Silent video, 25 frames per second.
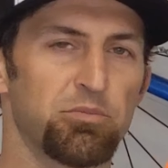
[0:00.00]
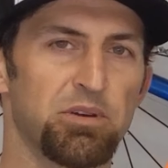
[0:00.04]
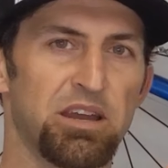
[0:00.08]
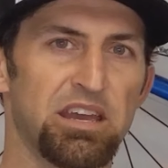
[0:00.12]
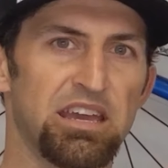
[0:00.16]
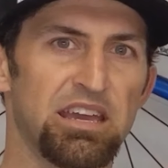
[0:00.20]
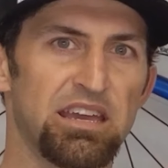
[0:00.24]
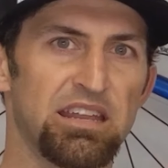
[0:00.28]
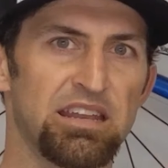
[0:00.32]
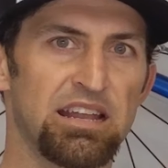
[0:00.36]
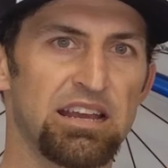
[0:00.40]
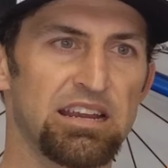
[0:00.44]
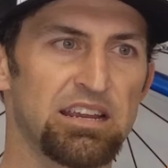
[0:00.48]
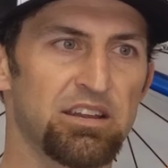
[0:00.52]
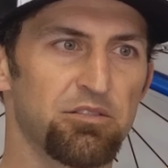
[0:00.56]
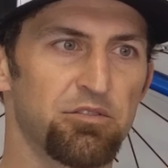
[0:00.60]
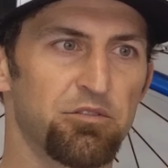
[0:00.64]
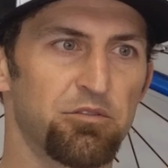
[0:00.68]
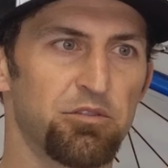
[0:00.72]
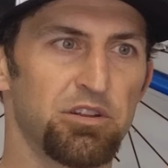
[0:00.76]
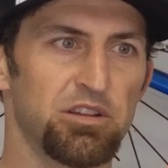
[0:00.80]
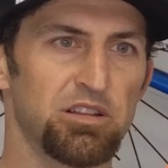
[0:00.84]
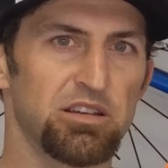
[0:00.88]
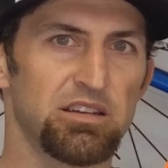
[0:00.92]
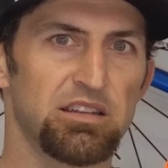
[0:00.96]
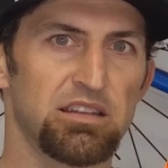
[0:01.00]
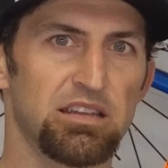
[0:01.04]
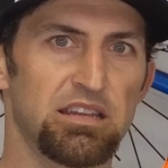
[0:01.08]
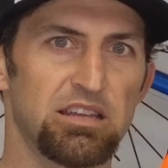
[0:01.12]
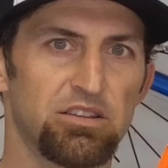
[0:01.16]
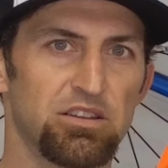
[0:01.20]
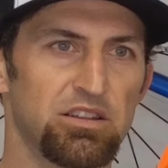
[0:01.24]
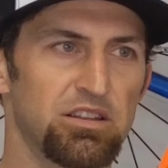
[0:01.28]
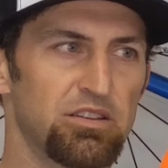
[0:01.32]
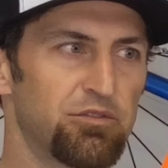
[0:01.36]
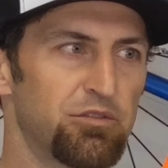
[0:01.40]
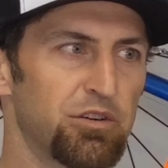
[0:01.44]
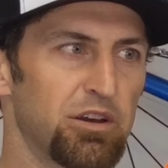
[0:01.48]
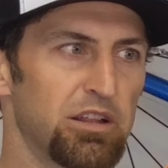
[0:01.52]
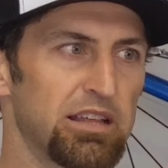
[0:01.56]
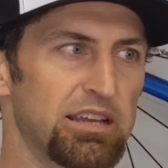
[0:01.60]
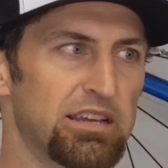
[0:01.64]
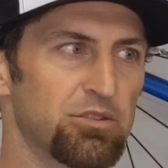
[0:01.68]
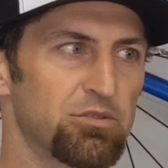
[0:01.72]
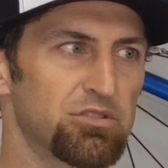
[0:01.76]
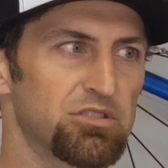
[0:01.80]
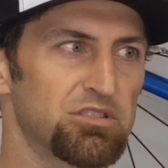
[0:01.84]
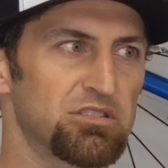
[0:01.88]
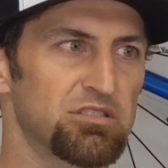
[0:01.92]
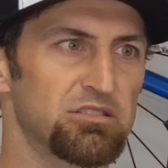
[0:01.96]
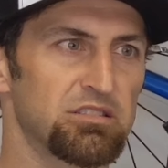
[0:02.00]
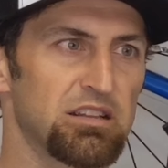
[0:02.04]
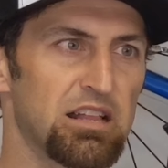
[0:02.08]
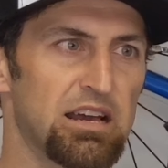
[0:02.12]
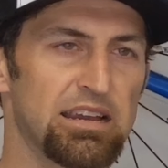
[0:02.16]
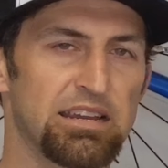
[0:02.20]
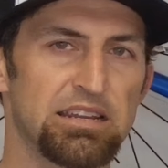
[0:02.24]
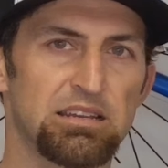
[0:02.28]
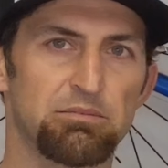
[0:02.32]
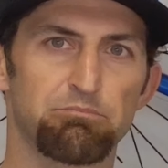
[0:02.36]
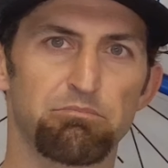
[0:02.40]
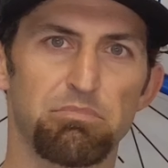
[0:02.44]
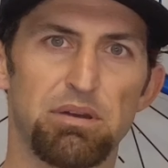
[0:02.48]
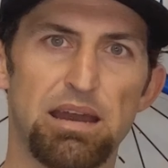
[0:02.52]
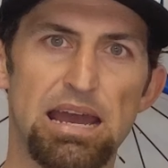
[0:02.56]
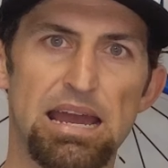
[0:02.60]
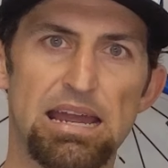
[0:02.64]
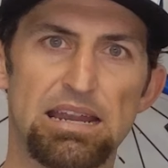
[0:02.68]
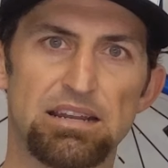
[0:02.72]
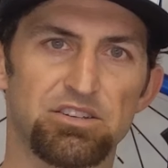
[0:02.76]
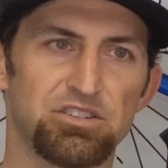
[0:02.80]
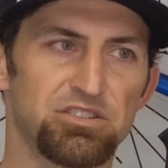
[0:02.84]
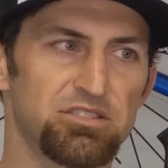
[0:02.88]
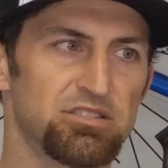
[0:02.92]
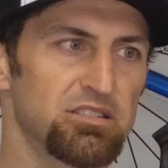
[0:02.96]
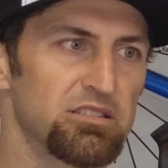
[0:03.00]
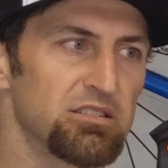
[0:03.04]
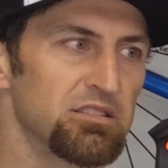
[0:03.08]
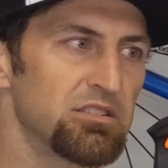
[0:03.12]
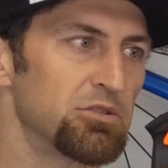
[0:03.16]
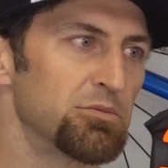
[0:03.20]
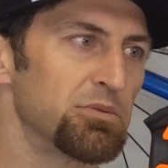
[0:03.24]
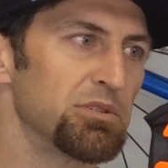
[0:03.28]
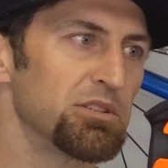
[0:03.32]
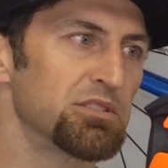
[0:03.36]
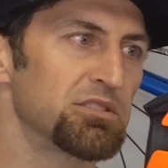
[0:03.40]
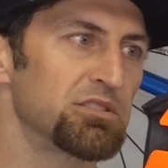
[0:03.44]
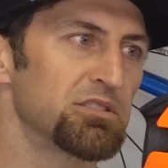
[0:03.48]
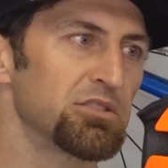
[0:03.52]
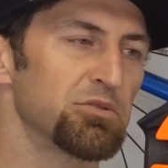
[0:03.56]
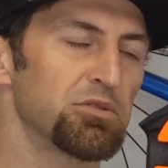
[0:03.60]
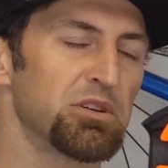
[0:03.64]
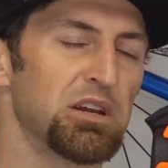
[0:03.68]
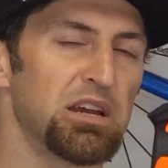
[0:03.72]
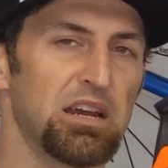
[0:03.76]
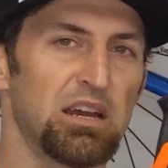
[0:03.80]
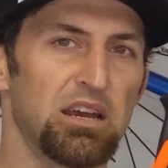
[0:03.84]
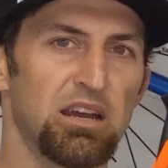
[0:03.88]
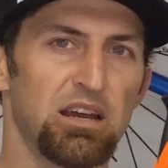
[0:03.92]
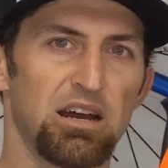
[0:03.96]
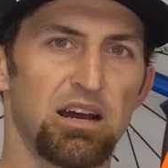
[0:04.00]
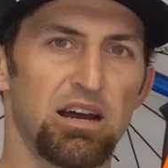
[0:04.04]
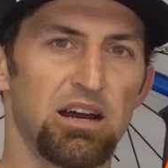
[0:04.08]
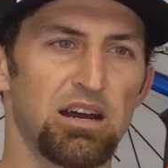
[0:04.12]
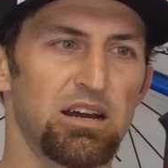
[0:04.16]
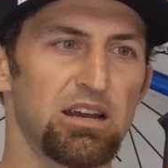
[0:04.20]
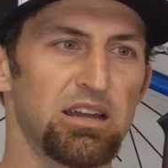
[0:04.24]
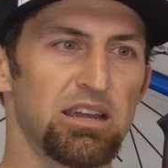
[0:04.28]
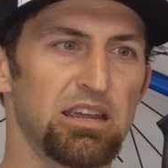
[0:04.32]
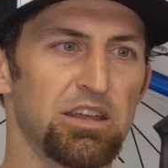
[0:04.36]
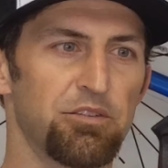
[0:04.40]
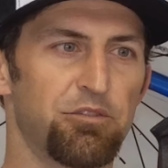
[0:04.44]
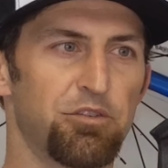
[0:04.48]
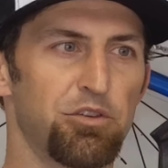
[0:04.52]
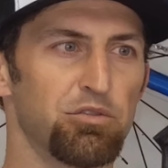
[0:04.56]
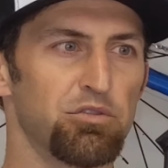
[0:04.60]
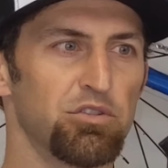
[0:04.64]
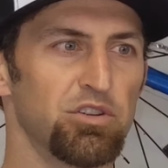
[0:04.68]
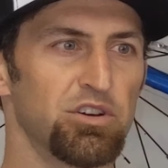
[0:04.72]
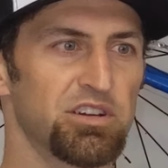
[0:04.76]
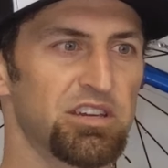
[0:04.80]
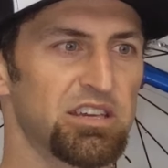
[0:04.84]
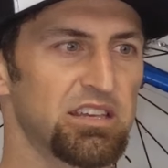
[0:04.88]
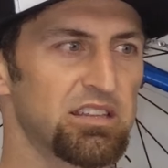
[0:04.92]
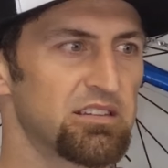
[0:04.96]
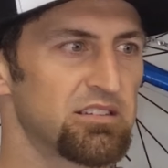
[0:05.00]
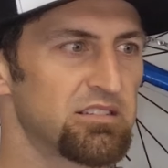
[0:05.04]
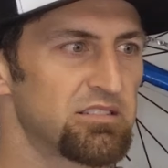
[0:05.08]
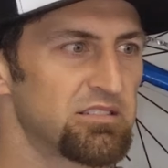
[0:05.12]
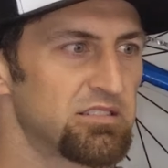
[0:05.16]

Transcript: my head and I could feel it. It felt like it was sliding back just a little bit. So if you look at